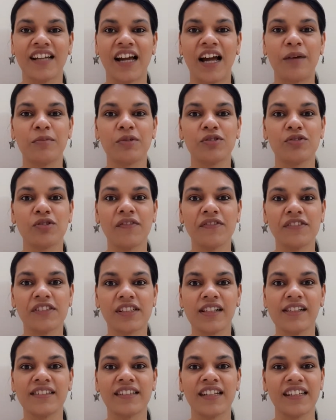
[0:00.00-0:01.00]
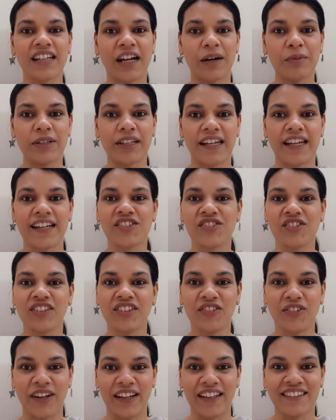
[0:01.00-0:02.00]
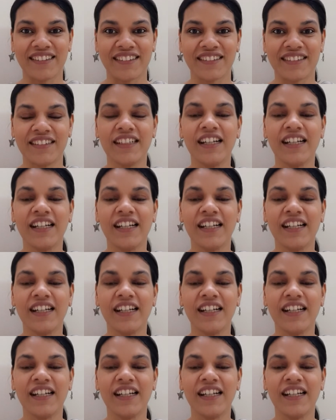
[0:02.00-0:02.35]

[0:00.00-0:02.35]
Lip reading: I'm a soft skills and communication trainer.